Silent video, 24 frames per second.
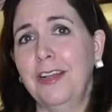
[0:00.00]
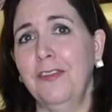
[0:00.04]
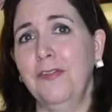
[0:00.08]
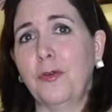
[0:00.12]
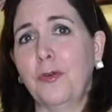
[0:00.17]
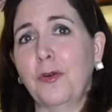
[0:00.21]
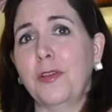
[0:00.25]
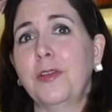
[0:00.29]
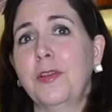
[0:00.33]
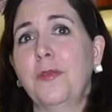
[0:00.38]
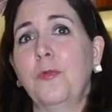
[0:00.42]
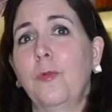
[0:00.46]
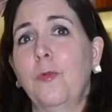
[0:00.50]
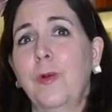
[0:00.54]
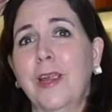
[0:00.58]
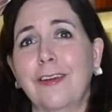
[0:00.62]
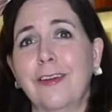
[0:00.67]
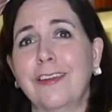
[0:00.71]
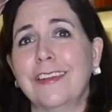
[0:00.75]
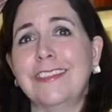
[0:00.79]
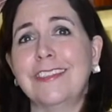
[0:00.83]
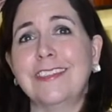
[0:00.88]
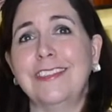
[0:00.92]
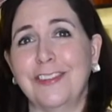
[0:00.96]
for the
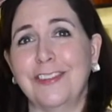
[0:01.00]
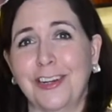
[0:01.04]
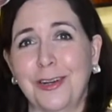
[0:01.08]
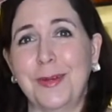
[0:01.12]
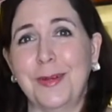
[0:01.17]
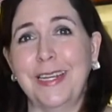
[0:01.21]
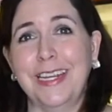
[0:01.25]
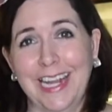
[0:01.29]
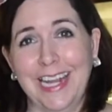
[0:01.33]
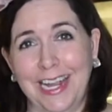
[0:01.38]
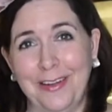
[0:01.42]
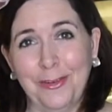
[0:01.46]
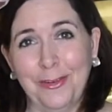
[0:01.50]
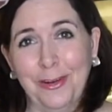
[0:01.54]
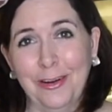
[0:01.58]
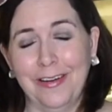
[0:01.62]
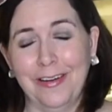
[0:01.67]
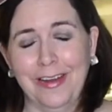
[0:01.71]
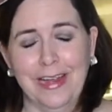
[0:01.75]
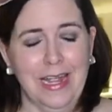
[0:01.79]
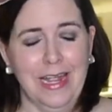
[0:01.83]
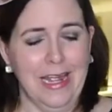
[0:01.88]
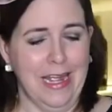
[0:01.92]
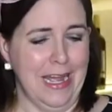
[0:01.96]
weirdest derby ever.
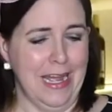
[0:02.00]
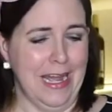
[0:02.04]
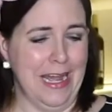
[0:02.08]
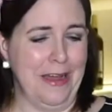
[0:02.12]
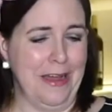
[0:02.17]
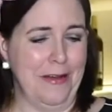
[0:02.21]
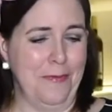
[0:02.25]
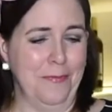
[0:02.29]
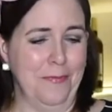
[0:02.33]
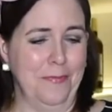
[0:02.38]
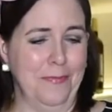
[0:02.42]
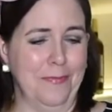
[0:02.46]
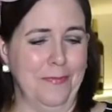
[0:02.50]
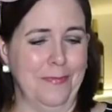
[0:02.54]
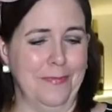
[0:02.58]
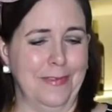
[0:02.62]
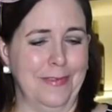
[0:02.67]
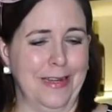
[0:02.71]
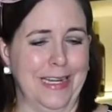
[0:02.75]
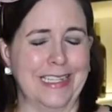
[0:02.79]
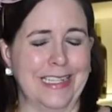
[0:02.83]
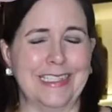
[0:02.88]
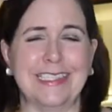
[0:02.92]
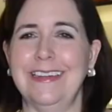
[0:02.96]

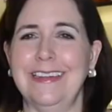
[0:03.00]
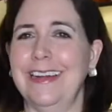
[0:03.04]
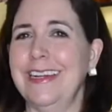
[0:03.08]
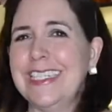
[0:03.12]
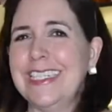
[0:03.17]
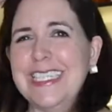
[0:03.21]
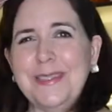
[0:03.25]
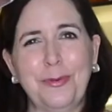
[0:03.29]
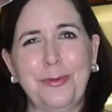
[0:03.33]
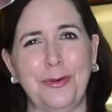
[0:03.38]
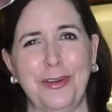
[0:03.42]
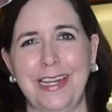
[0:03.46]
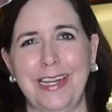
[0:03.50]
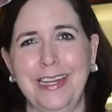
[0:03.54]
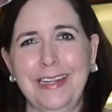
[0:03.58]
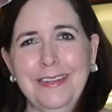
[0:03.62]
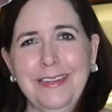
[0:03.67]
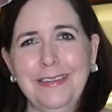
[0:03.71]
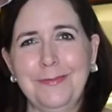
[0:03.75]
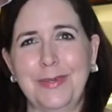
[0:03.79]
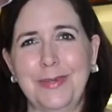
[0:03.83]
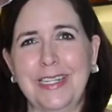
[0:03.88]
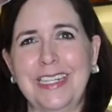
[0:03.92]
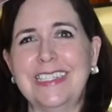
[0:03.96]
It's not spring,
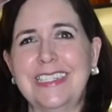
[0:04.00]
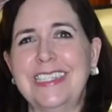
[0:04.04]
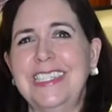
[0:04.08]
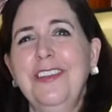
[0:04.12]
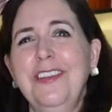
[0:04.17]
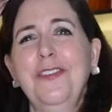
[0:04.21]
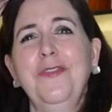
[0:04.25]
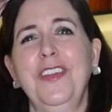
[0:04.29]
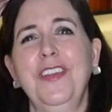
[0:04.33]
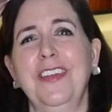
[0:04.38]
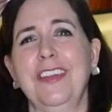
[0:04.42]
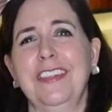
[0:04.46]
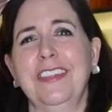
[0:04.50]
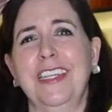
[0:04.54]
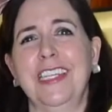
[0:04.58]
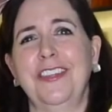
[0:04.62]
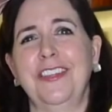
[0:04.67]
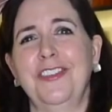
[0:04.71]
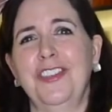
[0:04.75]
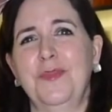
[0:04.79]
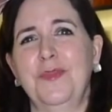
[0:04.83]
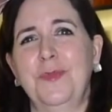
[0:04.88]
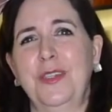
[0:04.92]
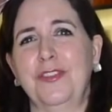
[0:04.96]
but it still feels like
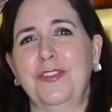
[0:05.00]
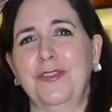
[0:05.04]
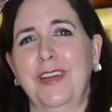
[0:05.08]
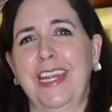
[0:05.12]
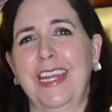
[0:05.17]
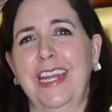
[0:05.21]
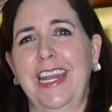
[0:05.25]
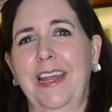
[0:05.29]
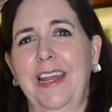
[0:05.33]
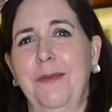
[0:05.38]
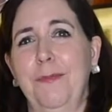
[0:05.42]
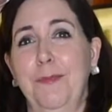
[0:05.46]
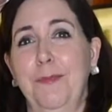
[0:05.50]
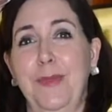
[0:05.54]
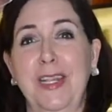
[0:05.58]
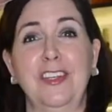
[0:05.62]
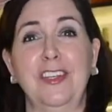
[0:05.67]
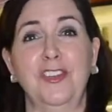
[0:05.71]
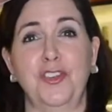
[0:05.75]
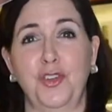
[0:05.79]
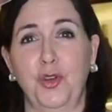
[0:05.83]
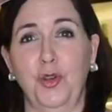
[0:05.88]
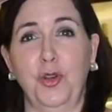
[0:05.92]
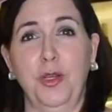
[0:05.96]
you should be drinking a mint
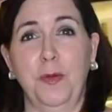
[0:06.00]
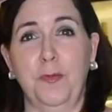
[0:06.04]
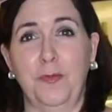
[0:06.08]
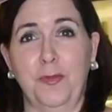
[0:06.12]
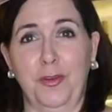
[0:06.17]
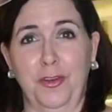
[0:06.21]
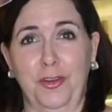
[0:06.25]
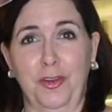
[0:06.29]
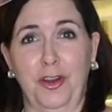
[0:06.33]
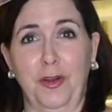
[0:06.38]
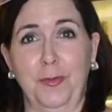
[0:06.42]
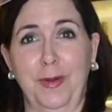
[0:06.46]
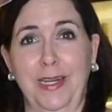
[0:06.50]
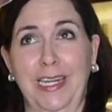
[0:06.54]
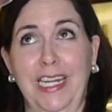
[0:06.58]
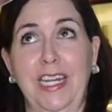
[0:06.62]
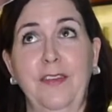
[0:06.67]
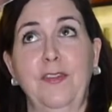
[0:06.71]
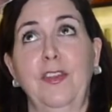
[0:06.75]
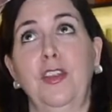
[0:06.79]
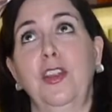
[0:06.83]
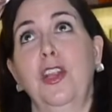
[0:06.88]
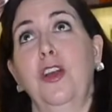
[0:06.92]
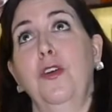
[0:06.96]
julep for derby,
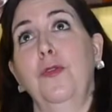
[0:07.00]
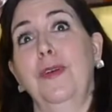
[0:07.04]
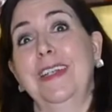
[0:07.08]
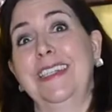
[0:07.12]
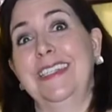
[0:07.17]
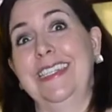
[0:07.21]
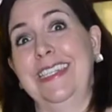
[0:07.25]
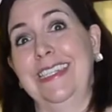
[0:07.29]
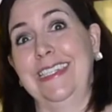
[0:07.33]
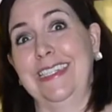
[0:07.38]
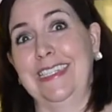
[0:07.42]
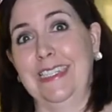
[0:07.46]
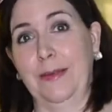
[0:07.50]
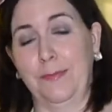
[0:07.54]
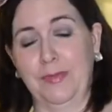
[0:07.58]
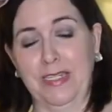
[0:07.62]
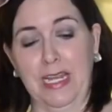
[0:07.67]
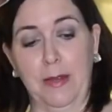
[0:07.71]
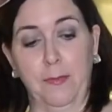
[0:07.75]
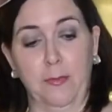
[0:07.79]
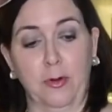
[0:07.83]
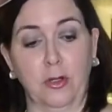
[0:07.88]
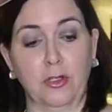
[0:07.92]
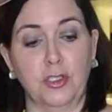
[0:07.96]
even though it's in
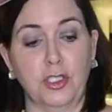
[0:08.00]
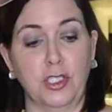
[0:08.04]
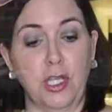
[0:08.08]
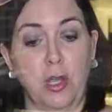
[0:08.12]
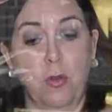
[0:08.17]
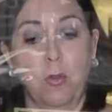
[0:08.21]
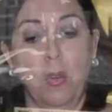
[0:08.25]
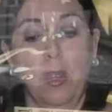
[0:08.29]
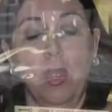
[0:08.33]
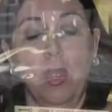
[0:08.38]
September. So